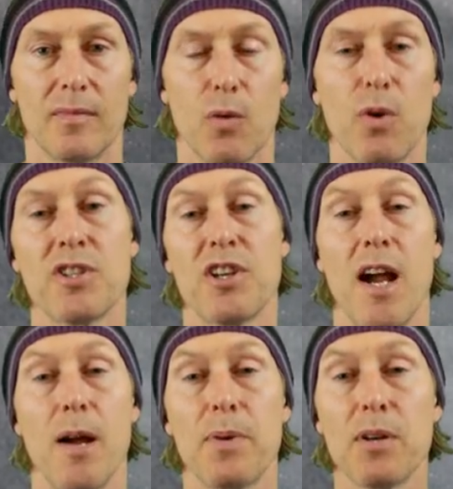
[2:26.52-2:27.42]
Once
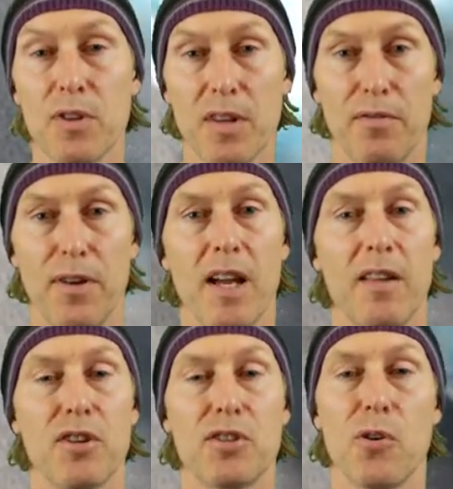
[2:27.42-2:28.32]
you're happy with the fit
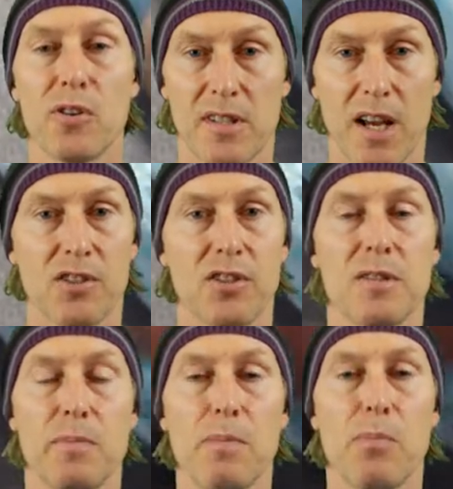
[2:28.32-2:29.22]
and the torn
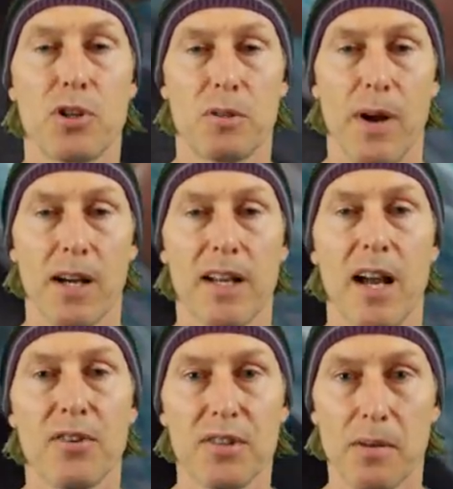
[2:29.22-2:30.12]
sections being pushed back
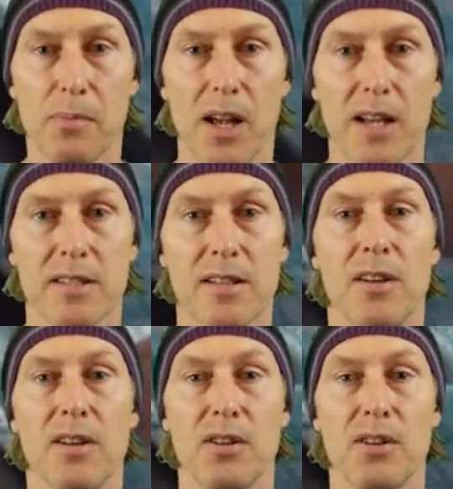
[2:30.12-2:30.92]
down into place,